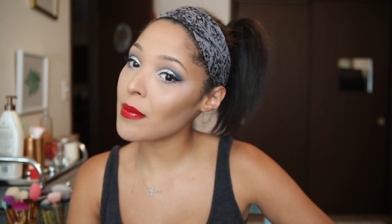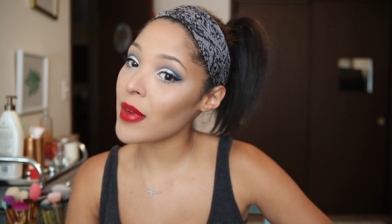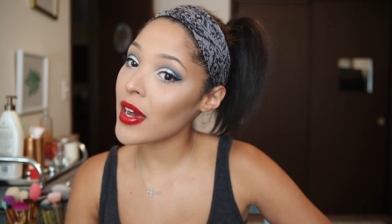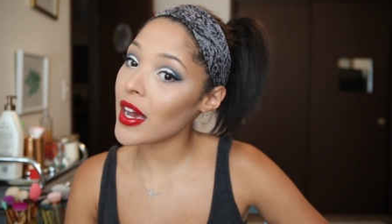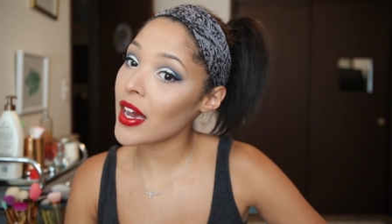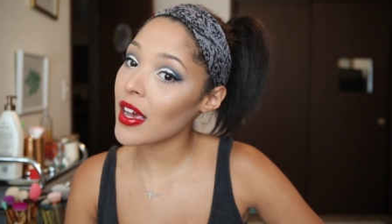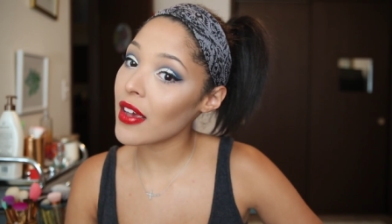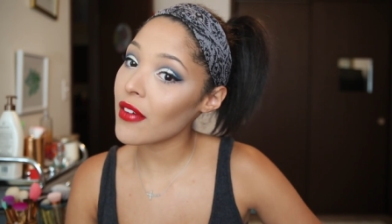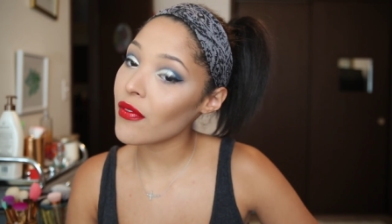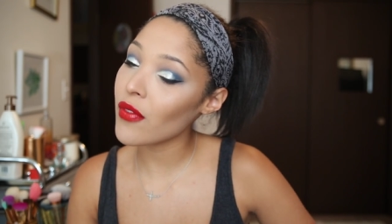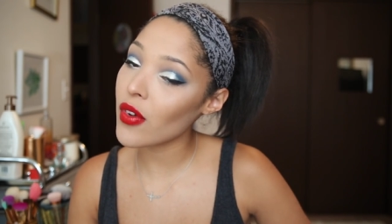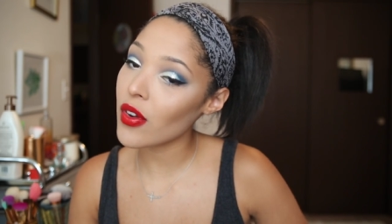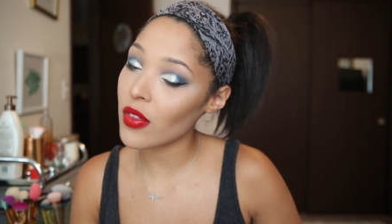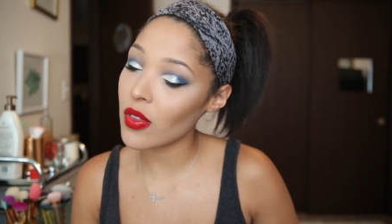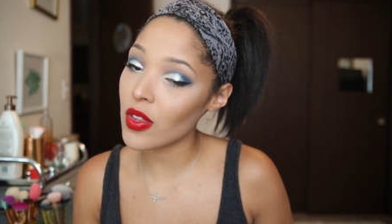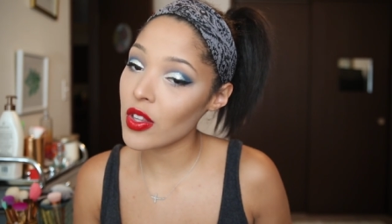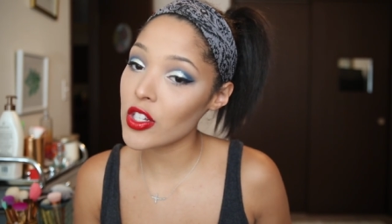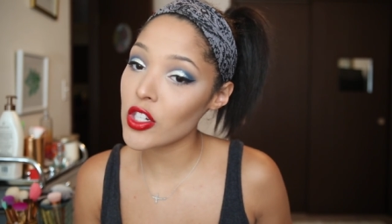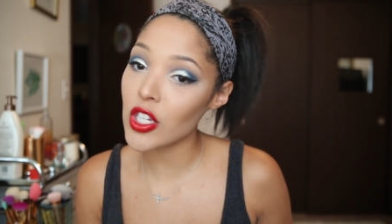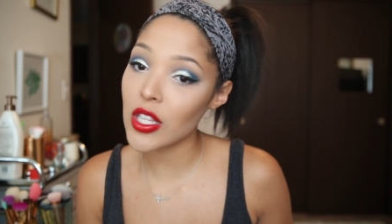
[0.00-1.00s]
my
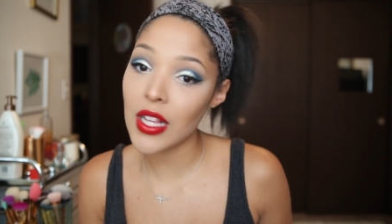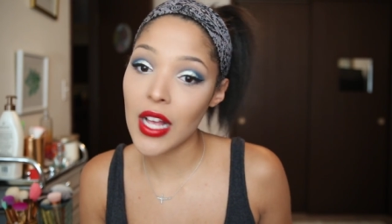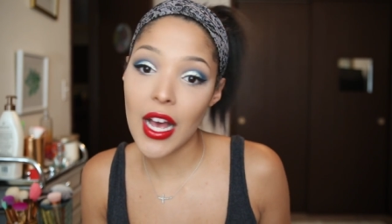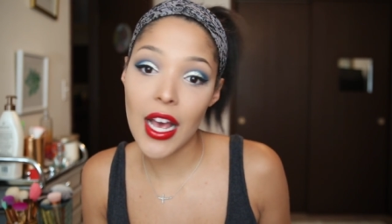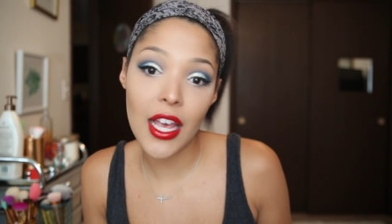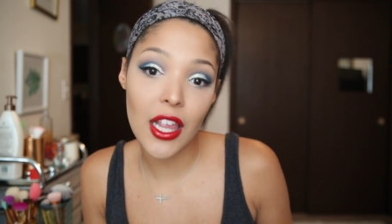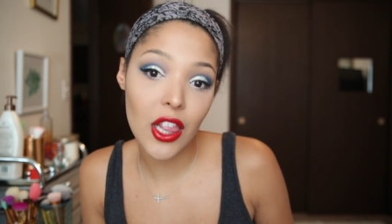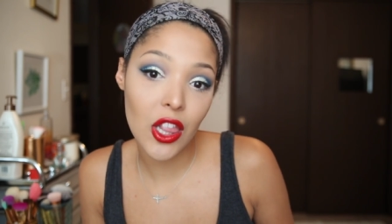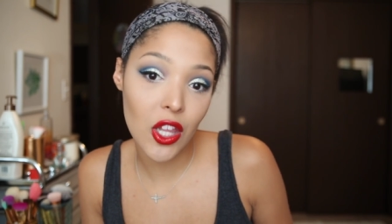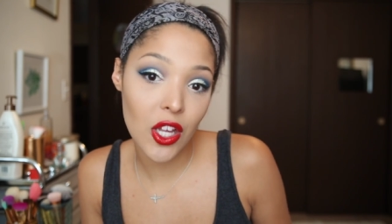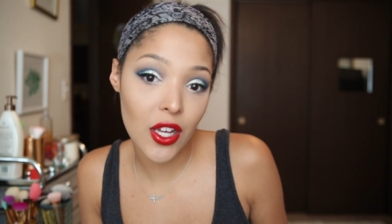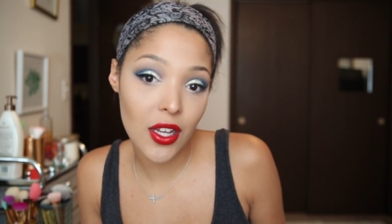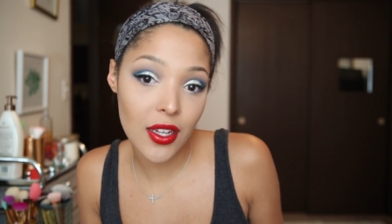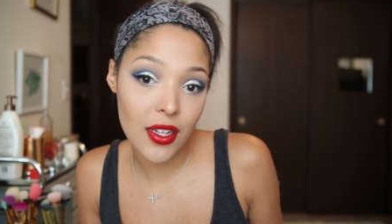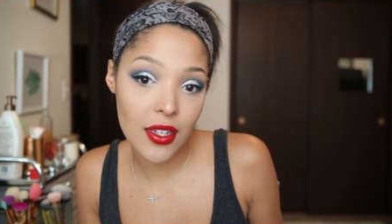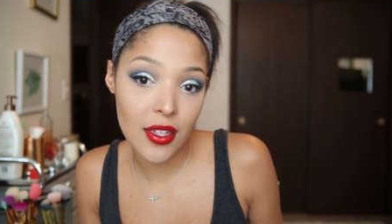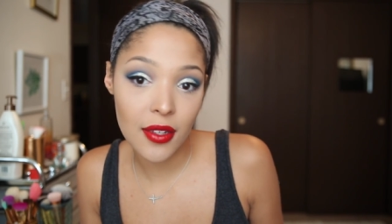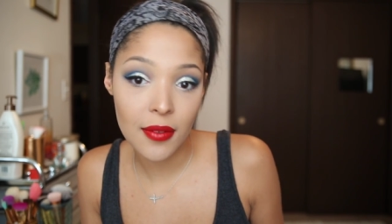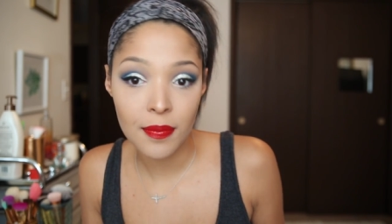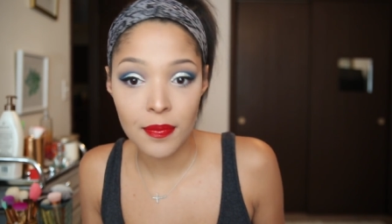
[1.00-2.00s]
4th of July
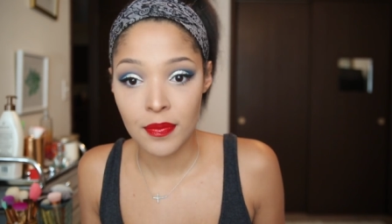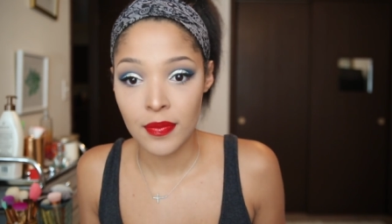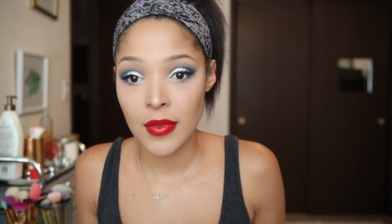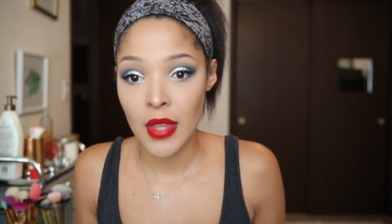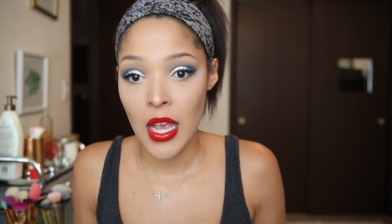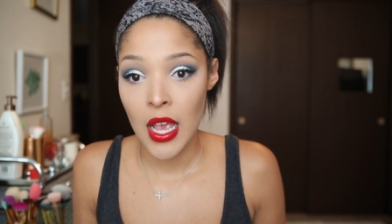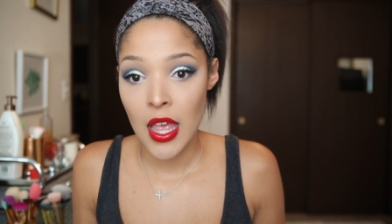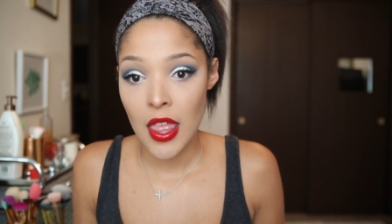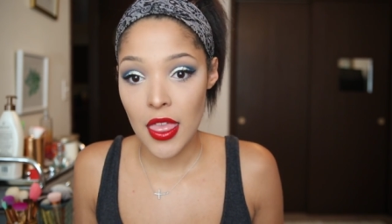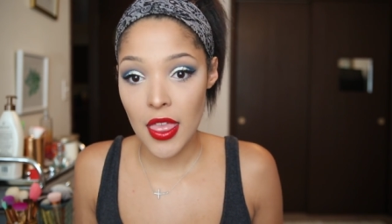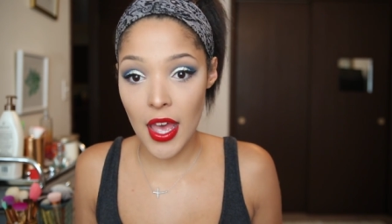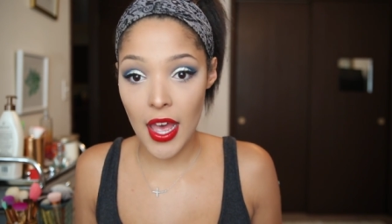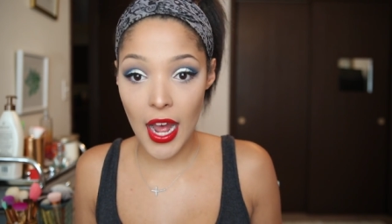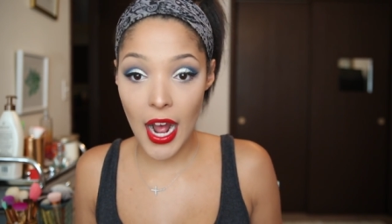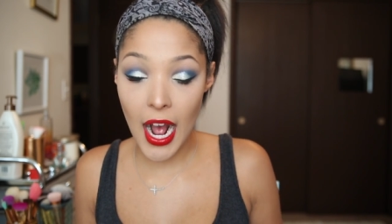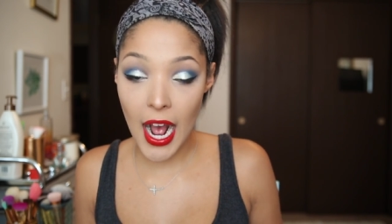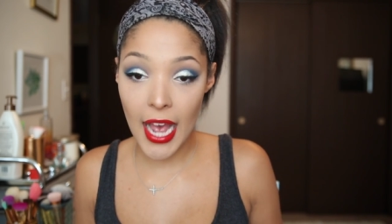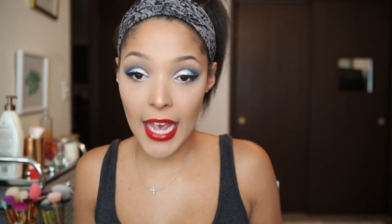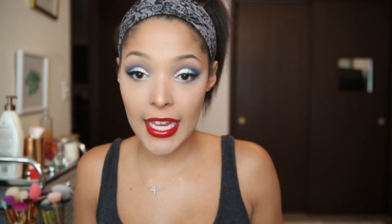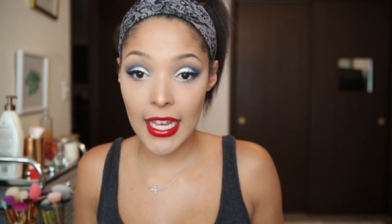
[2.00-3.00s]
look that
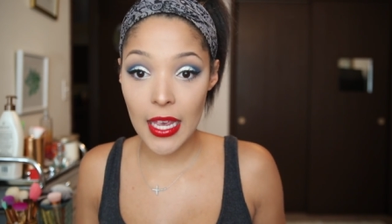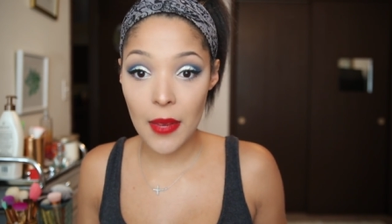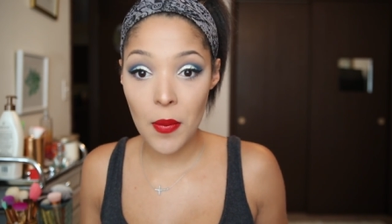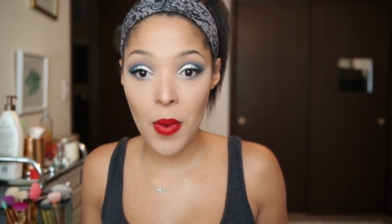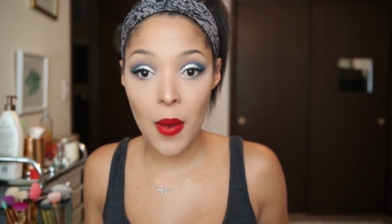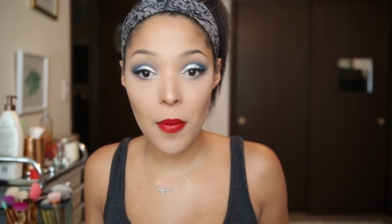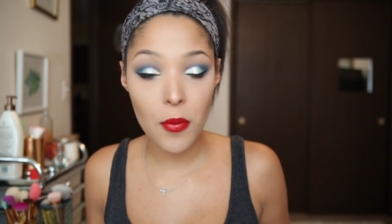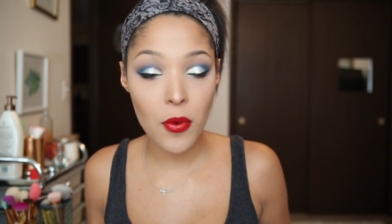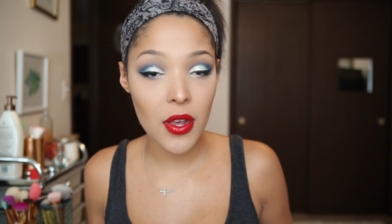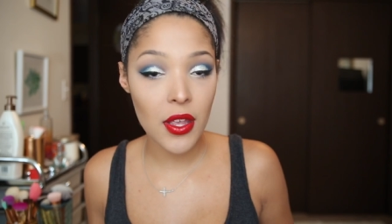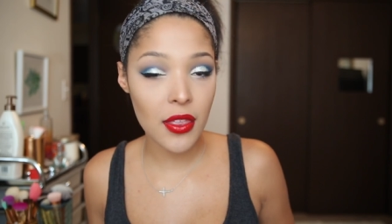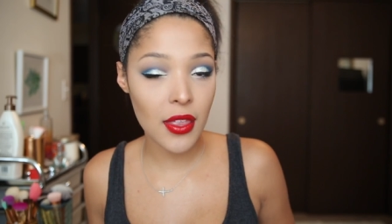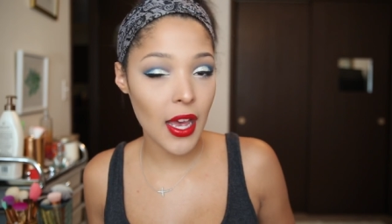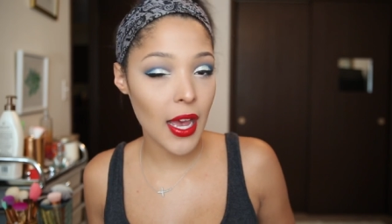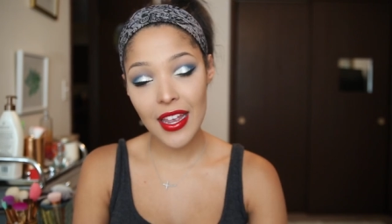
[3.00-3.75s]
I came up with.